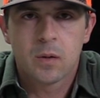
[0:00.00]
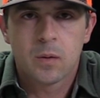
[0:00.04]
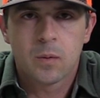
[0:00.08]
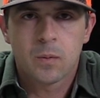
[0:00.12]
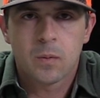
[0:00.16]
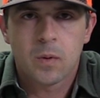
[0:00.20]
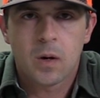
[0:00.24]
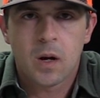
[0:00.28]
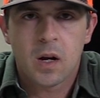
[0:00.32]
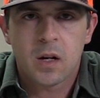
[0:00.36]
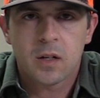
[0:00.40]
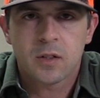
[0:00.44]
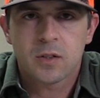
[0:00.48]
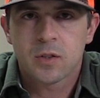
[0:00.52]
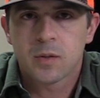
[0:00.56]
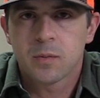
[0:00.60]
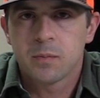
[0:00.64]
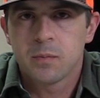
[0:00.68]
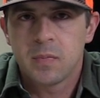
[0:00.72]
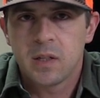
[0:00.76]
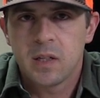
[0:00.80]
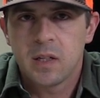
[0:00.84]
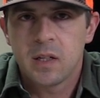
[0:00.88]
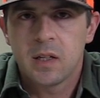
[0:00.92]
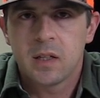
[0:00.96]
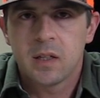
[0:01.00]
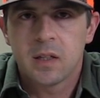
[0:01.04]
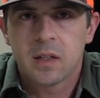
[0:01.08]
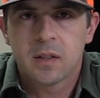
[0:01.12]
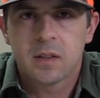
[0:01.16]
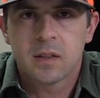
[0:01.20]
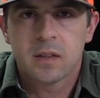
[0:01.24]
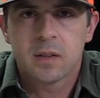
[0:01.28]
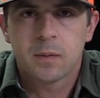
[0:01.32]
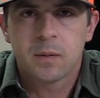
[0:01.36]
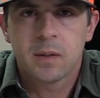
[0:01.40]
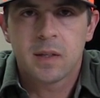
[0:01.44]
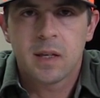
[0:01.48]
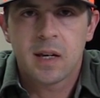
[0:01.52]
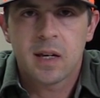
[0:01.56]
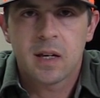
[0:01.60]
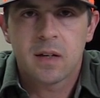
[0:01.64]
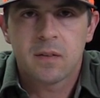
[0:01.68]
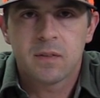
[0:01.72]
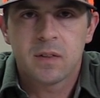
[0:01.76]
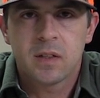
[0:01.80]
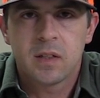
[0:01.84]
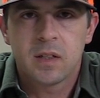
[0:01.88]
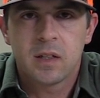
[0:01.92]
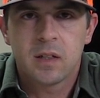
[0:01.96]
rocks or media that we
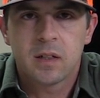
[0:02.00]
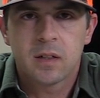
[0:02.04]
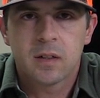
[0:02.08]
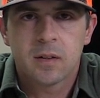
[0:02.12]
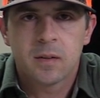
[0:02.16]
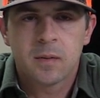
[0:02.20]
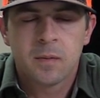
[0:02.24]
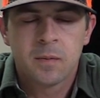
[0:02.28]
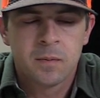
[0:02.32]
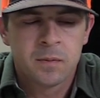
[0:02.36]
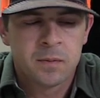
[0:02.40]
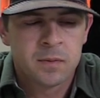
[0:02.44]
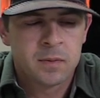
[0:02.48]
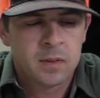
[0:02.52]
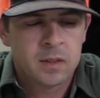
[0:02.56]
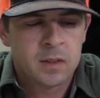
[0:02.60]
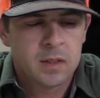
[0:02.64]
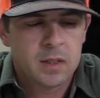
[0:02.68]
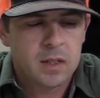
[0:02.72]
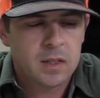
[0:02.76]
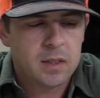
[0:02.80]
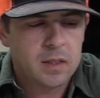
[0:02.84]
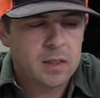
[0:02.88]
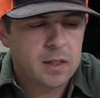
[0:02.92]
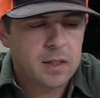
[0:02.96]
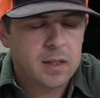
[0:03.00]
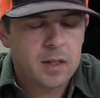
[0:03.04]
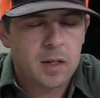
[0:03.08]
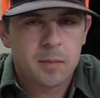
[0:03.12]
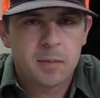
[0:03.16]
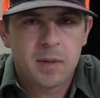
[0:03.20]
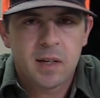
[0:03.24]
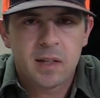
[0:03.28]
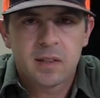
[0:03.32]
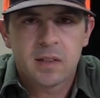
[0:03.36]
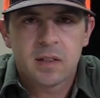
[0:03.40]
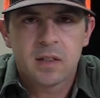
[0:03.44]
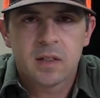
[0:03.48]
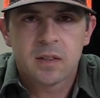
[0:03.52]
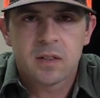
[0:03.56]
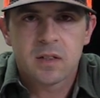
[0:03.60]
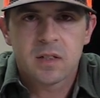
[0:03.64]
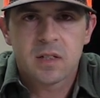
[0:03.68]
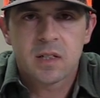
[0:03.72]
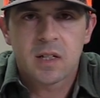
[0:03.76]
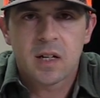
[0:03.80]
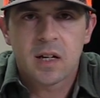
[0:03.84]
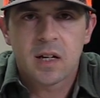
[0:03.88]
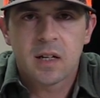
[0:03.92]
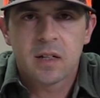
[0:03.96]
have in here, and then come out the other
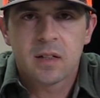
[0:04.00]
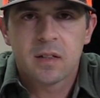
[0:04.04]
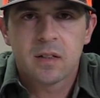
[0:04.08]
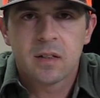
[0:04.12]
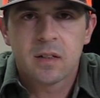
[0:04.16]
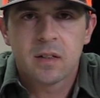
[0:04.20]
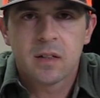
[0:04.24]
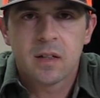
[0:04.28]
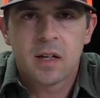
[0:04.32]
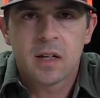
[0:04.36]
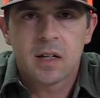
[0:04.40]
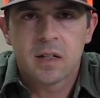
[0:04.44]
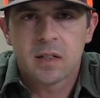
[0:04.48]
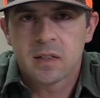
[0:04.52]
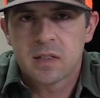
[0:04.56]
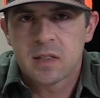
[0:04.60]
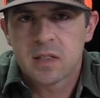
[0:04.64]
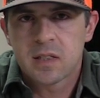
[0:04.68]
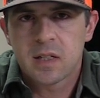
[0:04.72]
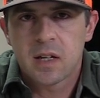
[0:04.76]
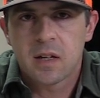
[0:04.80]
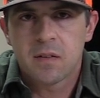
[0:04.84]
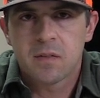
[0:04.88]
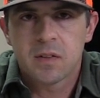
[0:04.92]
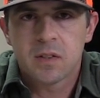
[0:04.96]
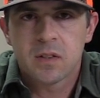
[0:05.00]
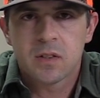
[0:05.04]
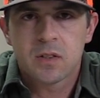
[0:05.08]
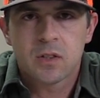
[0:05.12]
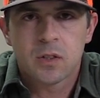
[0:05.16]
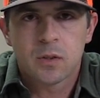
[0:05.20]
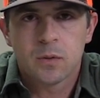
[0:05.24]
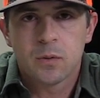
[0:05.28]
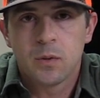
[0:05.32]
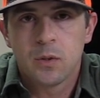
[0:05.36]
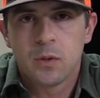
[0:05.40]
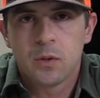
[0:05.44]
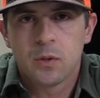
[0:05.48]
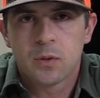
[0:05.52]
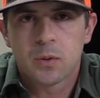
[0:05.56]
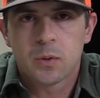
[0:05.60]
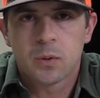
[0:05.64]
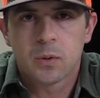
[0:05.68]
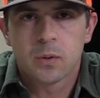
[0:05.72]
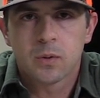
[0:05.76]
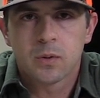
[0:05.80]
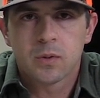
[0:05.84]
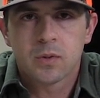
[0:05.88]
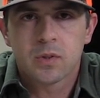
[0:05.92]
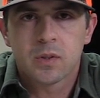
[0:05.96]
side at a 7, so
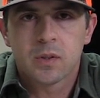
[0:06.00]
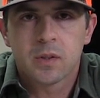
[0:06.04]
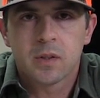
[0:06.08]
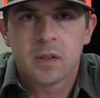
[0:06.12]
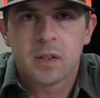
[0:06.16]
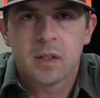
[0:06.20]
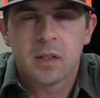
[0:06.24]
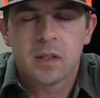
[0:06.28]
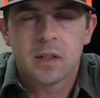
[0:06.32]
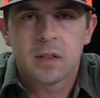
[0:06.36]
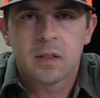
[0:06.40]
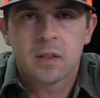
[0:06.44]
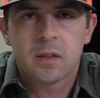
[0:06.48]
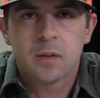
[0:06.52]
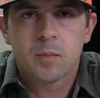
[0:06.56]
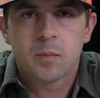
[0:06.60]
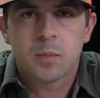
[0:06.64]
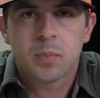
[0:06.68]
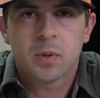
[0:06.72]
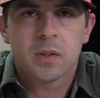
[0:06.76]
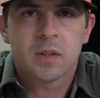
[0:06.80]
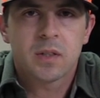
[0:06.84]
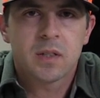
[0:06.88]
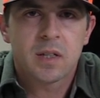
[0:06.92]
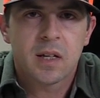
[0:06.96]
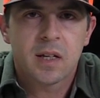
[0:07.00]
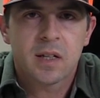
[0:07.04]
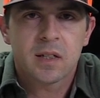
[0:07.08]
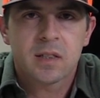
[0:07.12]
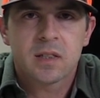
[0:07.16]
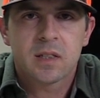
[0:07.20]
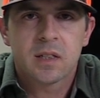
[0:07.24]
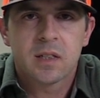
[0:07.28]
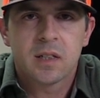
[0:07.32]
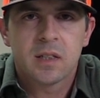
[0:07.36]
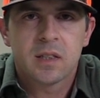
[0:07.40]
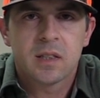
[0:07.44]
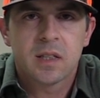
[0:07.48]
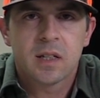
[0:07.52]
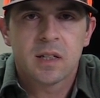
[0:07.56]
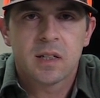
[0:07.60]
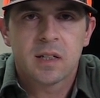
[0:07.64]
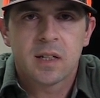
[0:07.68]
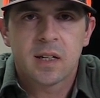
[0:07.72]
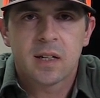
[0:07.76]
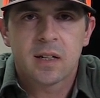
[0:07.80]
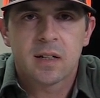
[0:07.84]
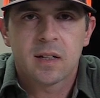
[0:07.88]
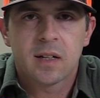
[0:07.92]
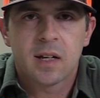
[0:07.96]
neutral, so that it protects anything
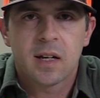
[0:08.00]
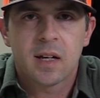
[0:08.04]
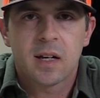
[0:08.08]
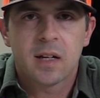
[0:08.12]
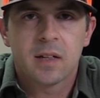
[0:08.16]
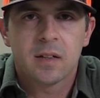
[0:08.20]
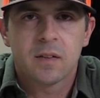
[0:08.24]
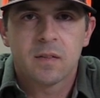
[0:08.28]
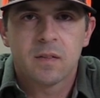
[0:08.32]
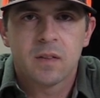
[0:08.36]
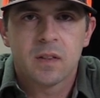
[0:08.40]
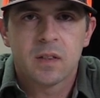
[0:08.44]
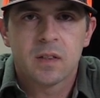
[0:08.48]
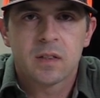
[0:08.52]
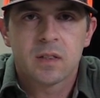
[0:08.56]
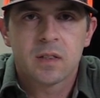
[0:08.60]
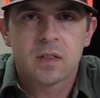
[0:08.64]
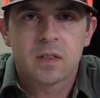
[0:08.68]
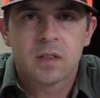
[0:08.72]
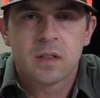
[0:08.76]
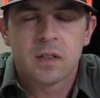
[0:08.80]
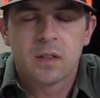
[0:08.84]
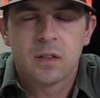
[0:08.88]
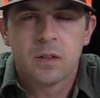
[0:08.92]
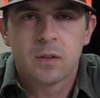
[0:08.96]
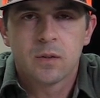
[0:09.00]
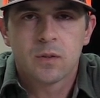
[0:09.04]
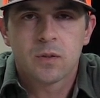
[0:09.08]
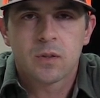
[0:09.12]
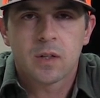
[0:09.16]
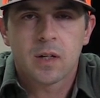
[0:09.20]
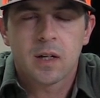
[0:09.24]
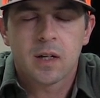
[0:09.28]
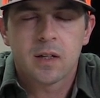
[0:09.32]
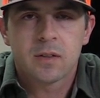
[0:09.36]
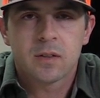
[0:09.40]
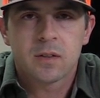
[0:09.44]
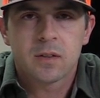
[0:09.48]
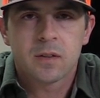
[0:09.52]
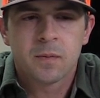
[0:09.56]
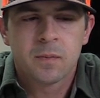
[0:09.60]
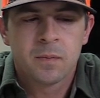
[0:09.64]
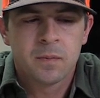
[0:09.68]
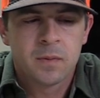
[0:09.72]
downline of this neutralizer.